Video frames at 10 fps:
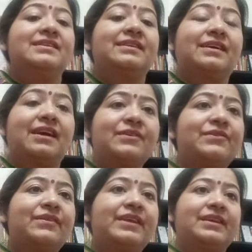The
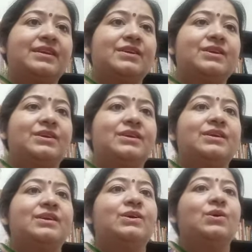country
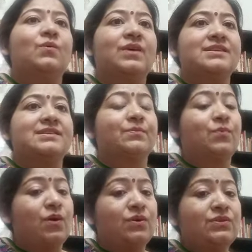was
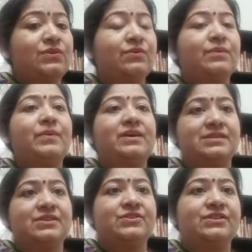born through a
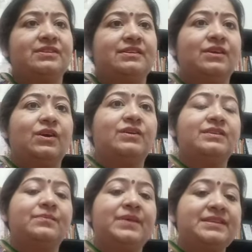partition
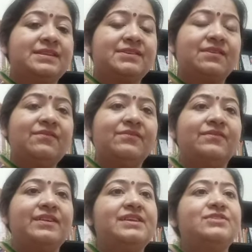on the basis of
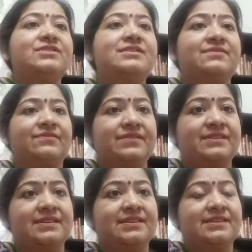religious
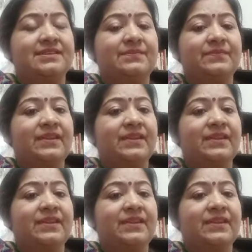differences.